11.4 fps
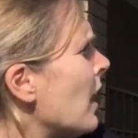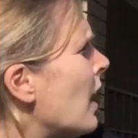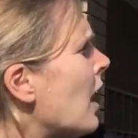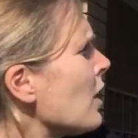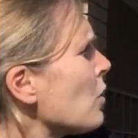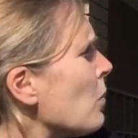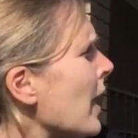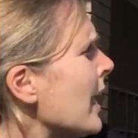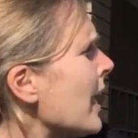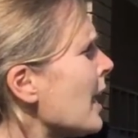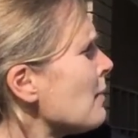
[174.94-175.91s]
Hung
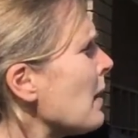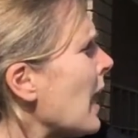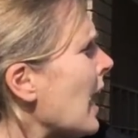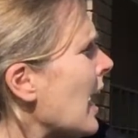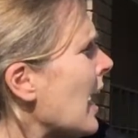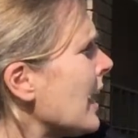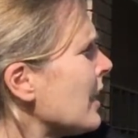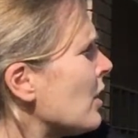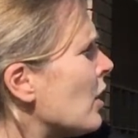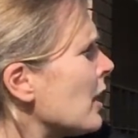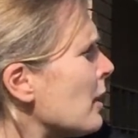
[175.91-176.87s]
way up high
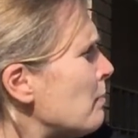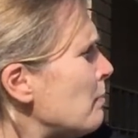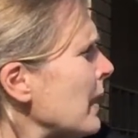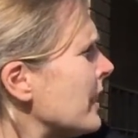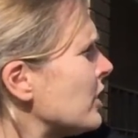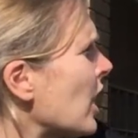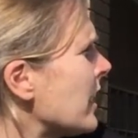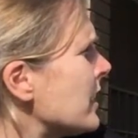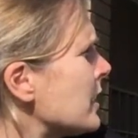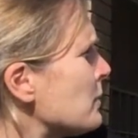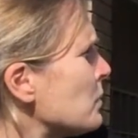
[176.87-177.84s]
on a big giant
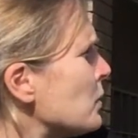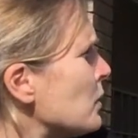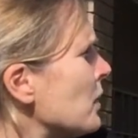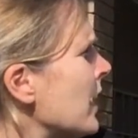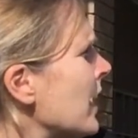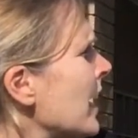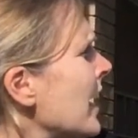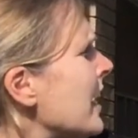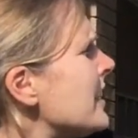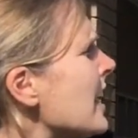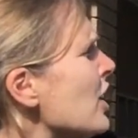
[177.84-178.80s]
spool
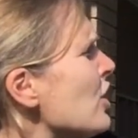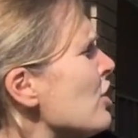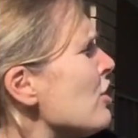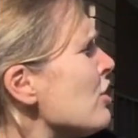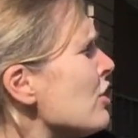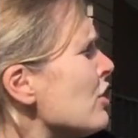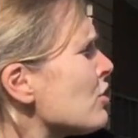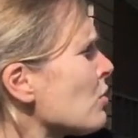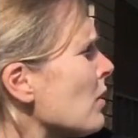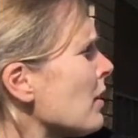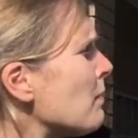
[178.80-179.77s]
is a huge
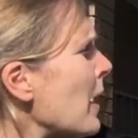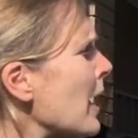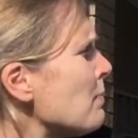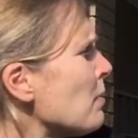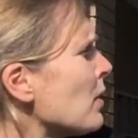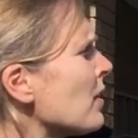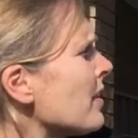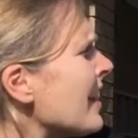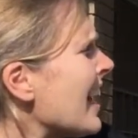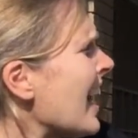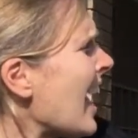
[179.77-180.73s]
roll of paper
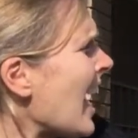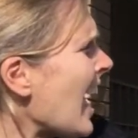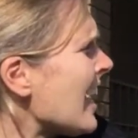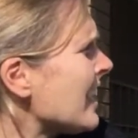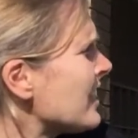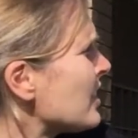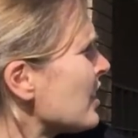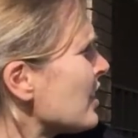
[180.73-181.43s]
that hangs to